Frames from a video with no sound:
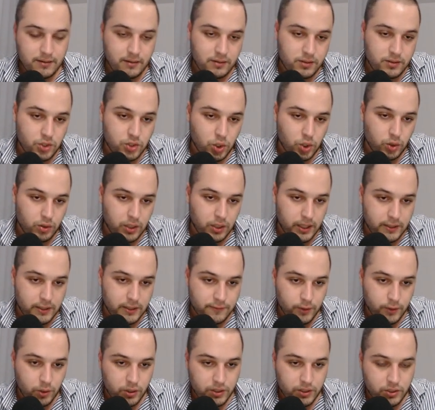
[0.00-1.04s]
So let's
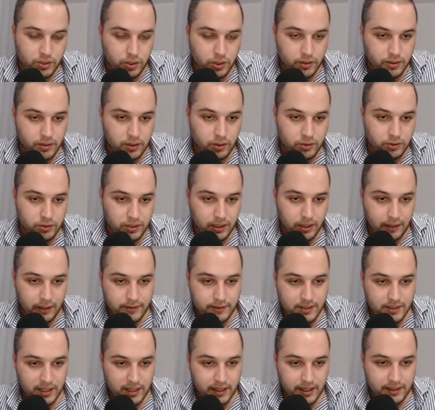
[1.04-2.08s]
focus on the
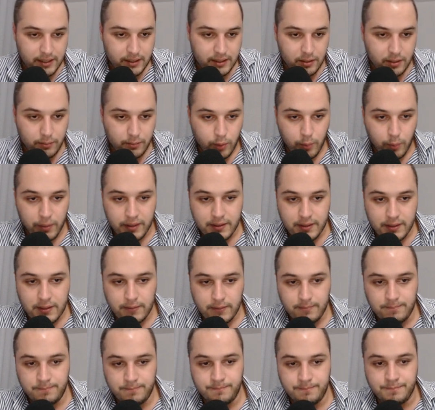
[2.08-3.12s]
left side at the moment.
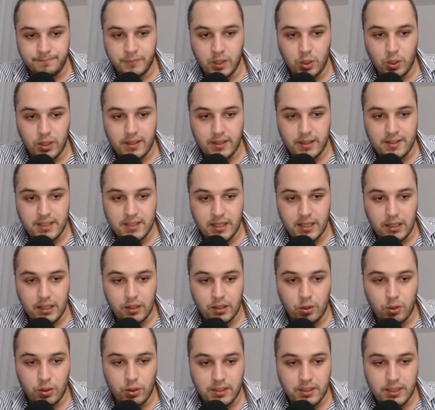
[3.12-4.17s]
You can see the
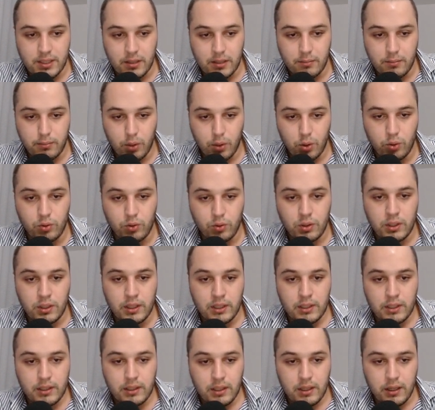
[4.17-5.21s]
units in blue,
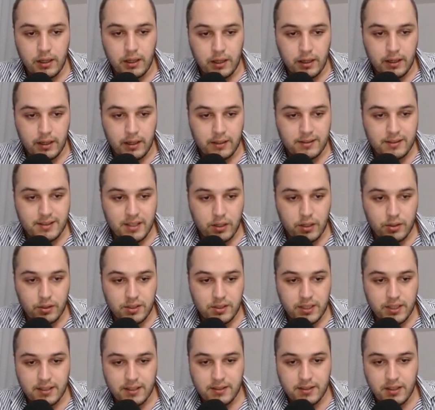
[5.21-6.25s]

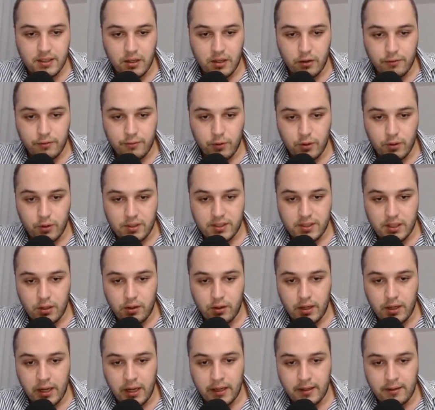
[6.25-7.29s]
06, 04,
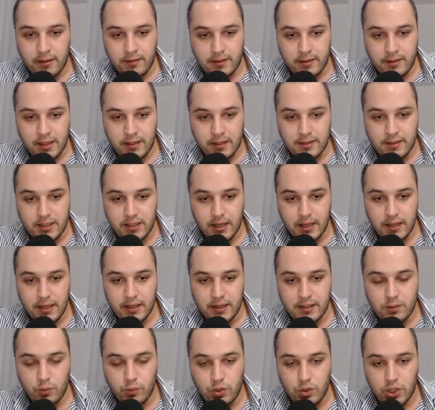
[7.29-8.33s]
09 and 10
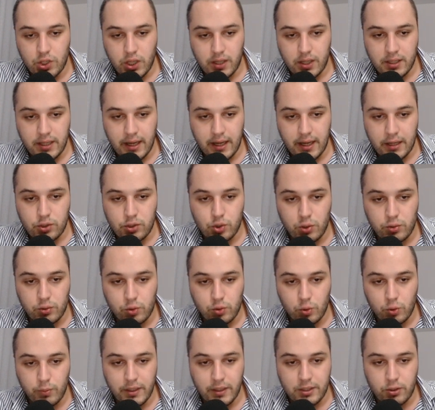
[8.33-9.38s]
series, which are the actual
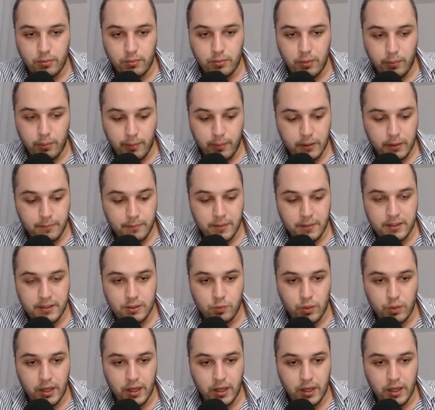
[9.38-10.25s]
2-bedroom apartments.